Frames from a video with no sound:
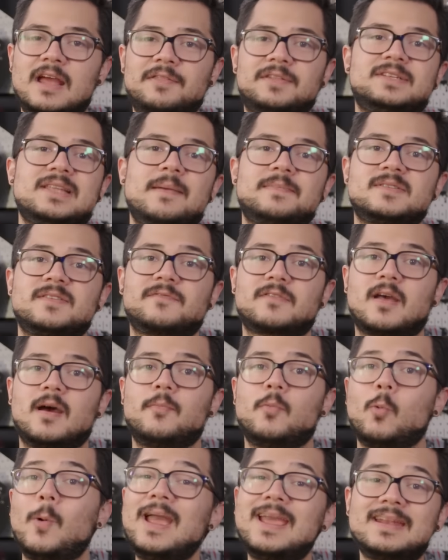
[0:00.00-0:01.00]
and the temps have
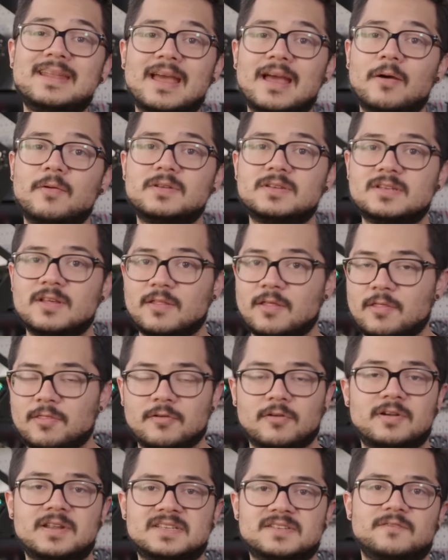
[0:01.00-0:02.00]
come way down to the
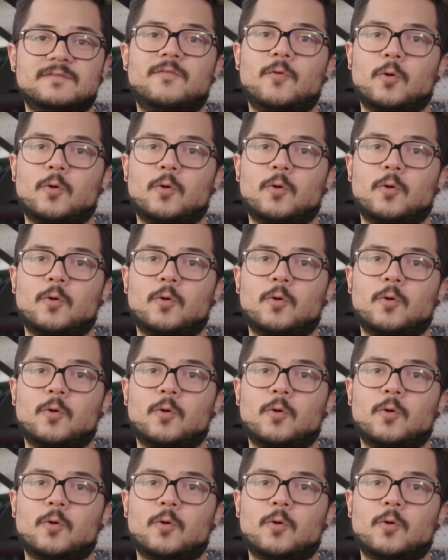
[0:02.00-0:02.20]
30s and